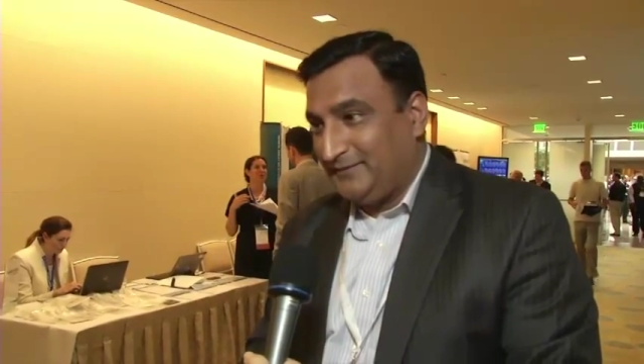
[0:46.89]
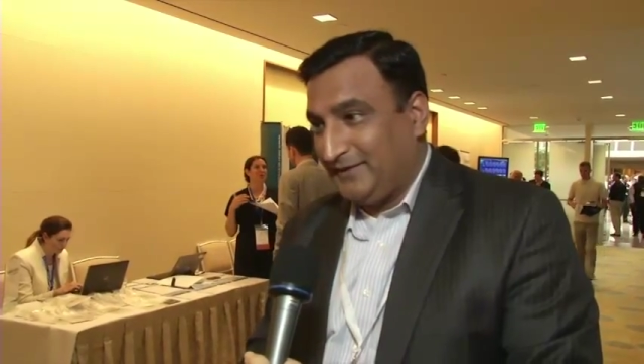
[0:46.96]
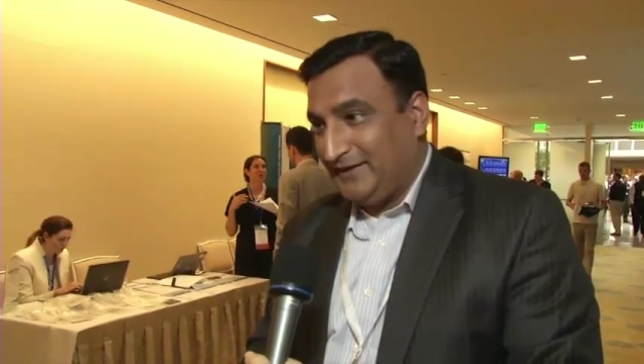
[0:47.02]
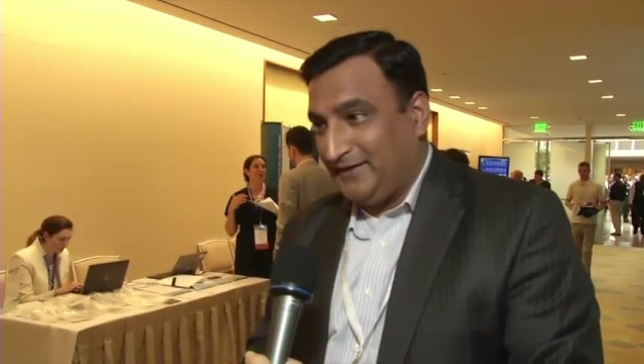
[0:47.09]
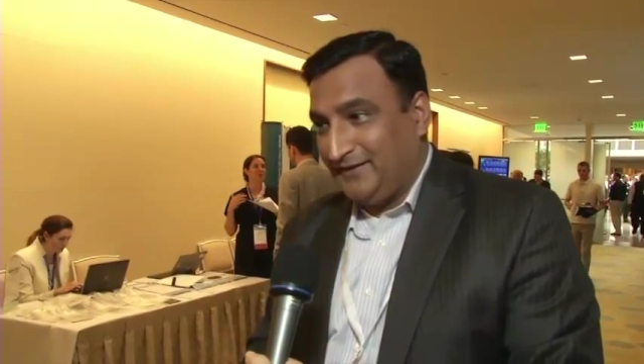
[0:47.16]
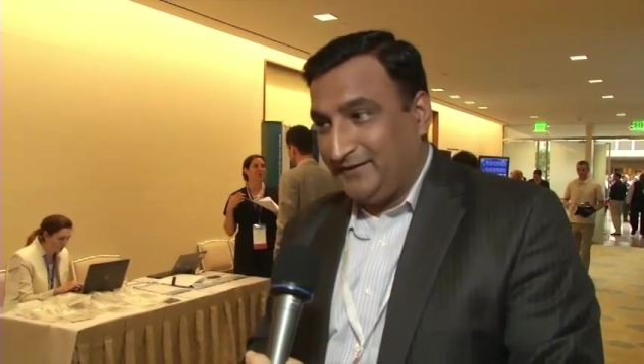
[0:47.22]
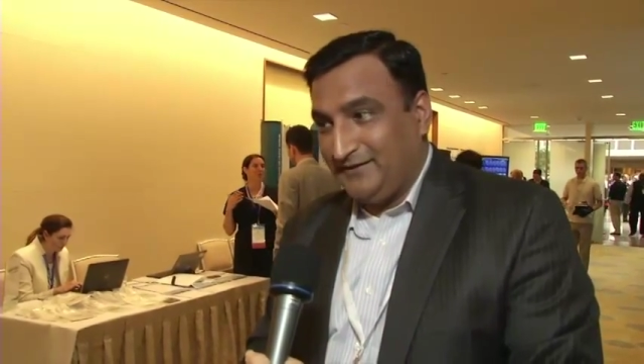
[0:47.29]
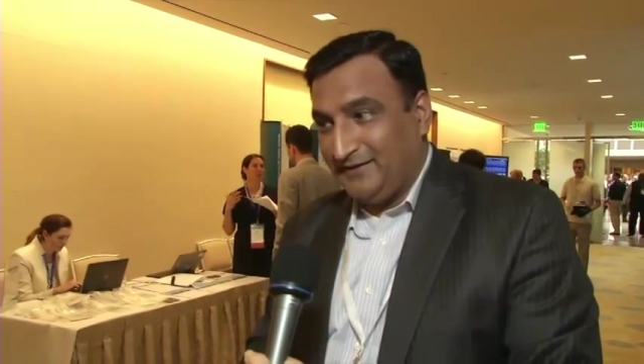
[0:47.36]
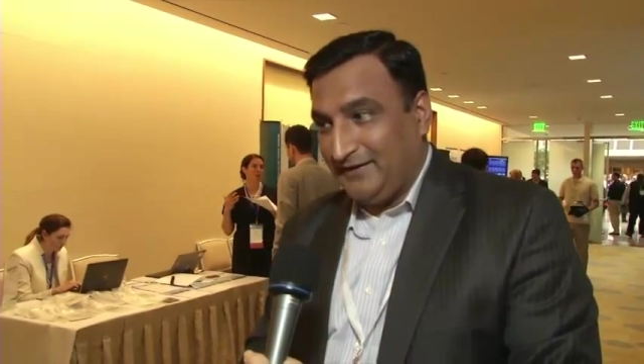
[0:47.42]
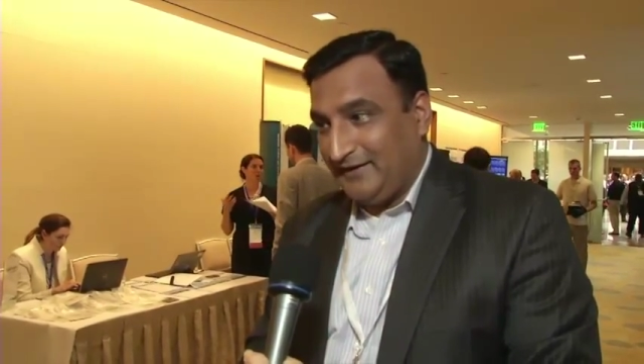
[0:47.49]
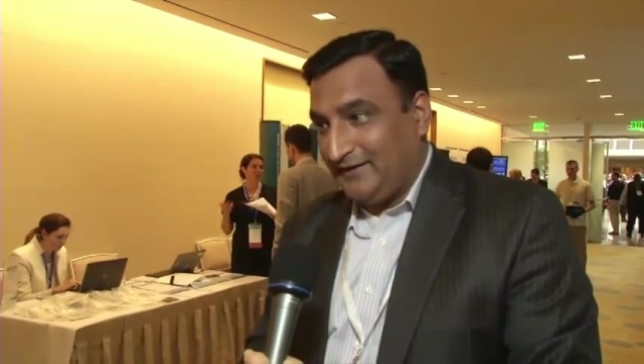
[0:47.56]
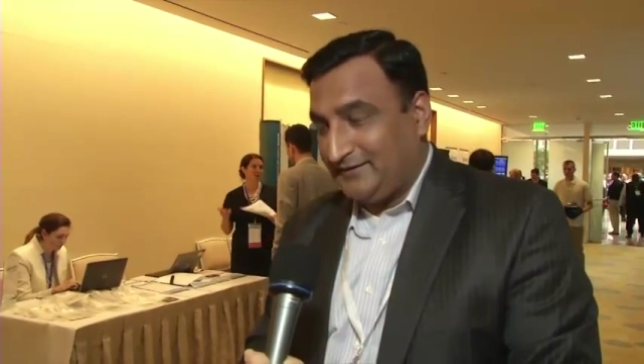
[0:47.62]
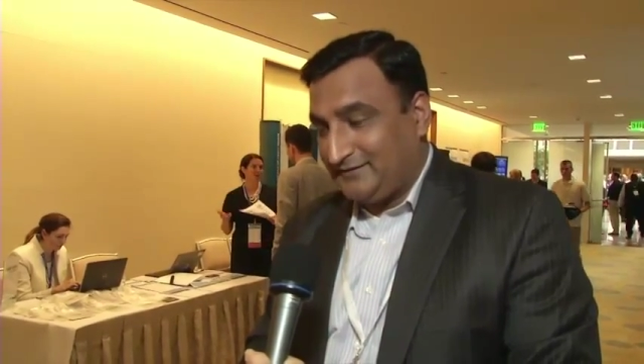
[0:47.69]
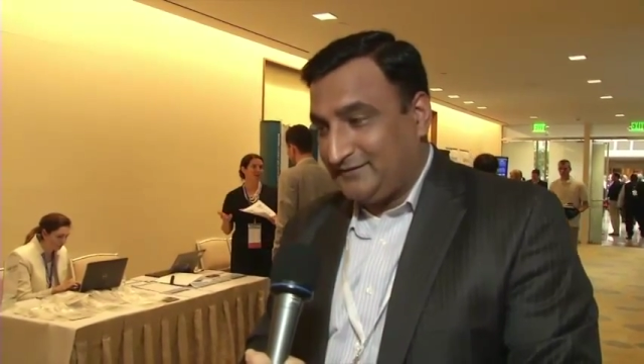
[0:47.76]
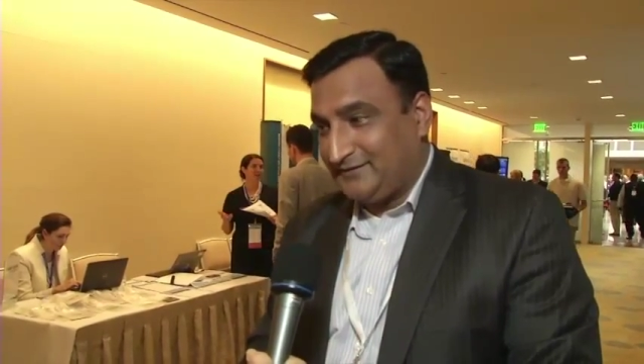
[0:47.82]
And
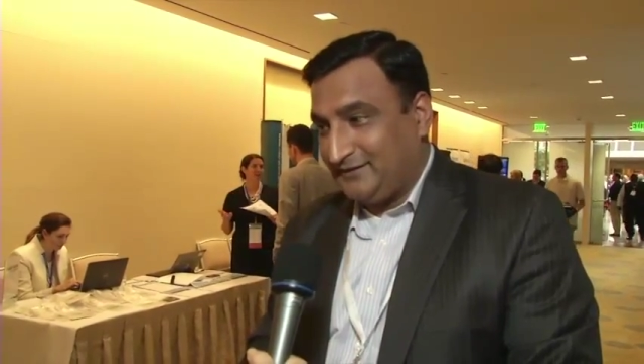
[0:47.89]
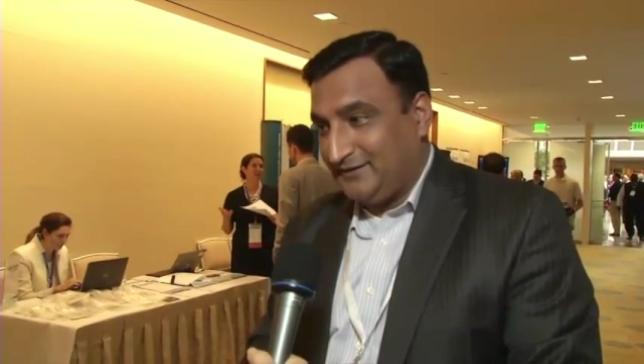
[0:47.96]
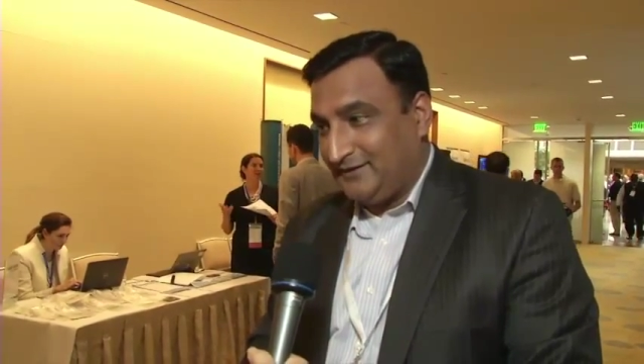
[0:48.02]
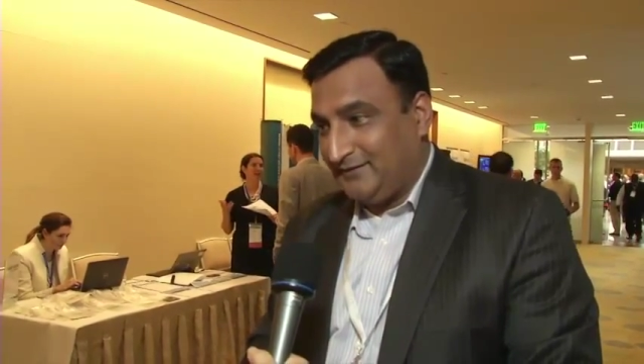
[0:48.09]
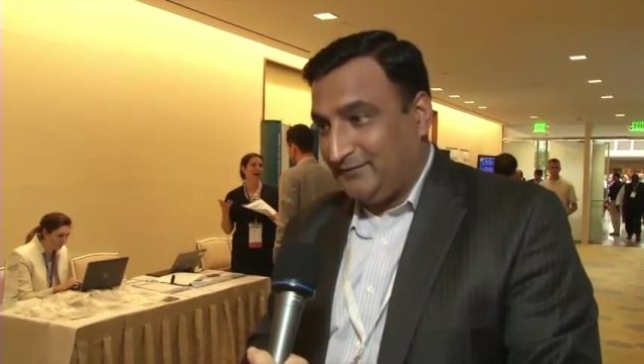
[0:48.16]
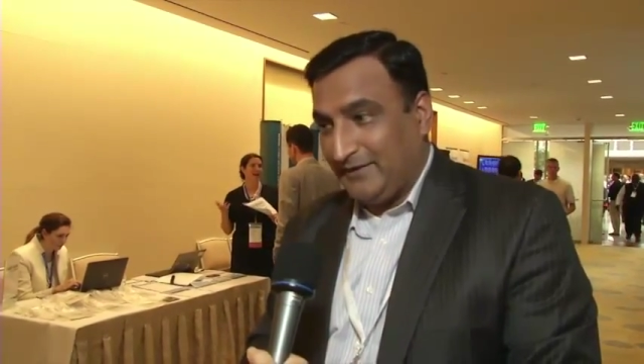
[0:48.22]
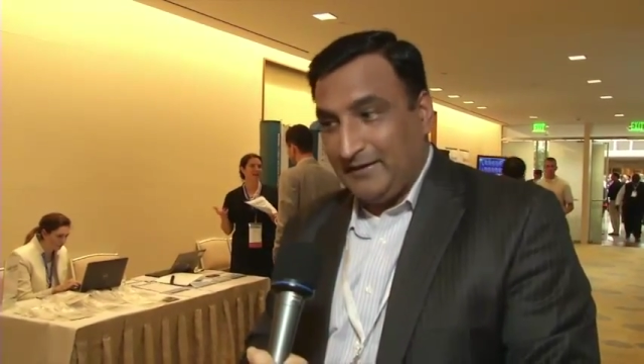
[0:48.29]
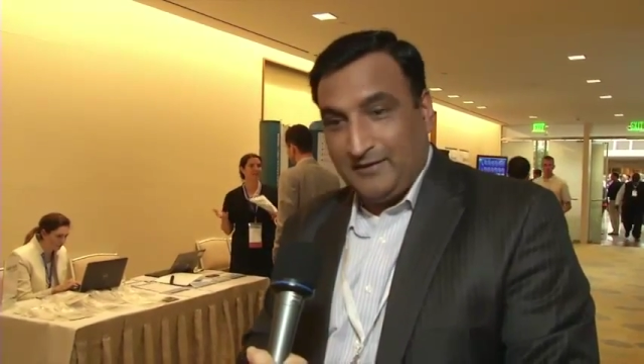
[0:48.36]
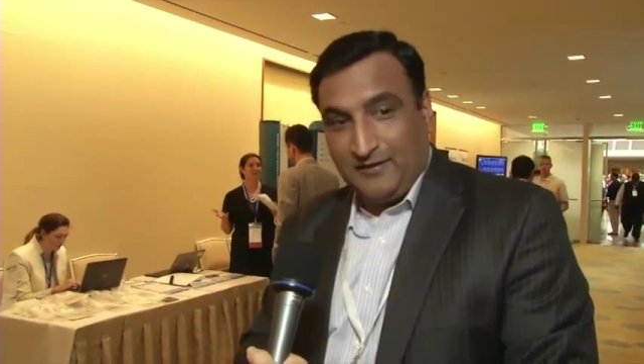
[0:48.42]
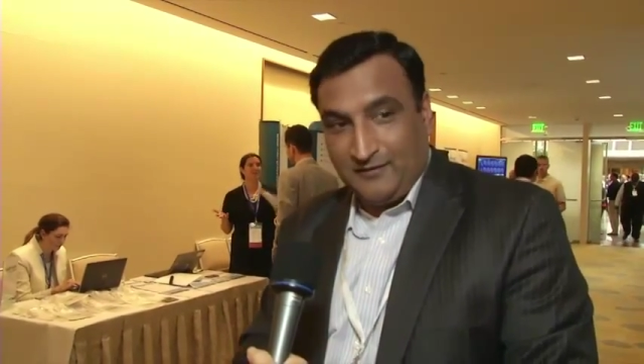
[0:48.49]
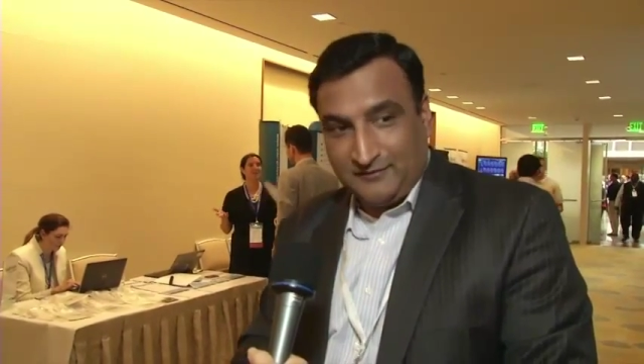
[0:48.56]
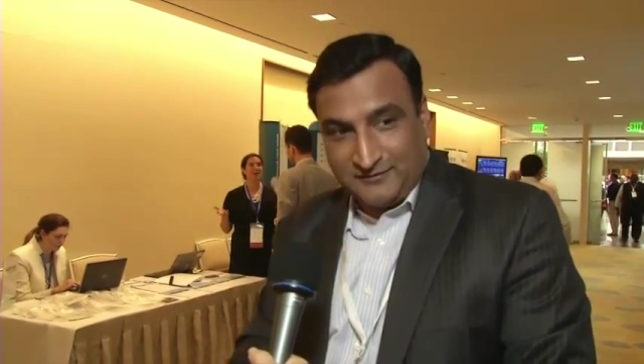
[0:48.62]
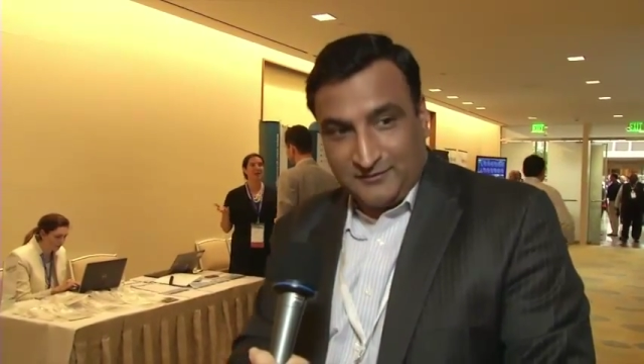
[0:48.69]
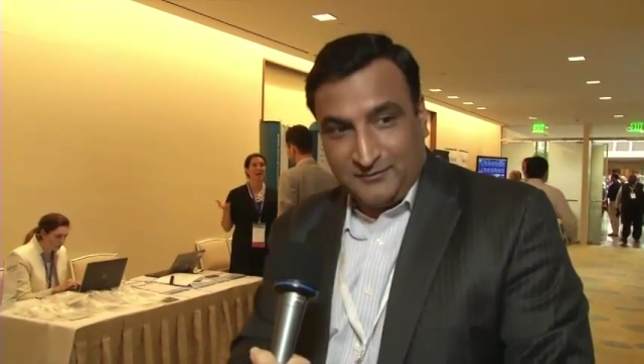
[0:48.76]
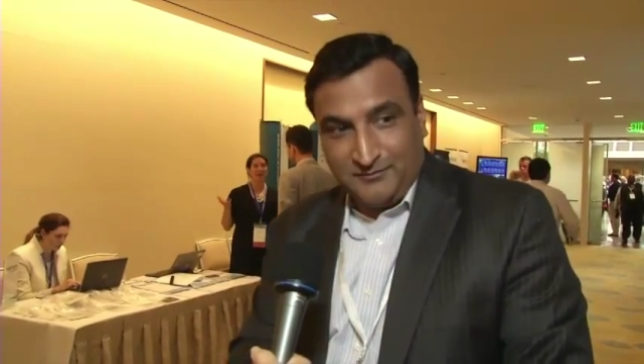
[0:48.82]
it's and
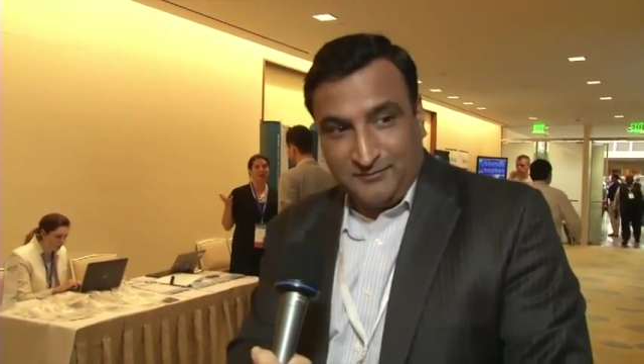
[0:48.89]
also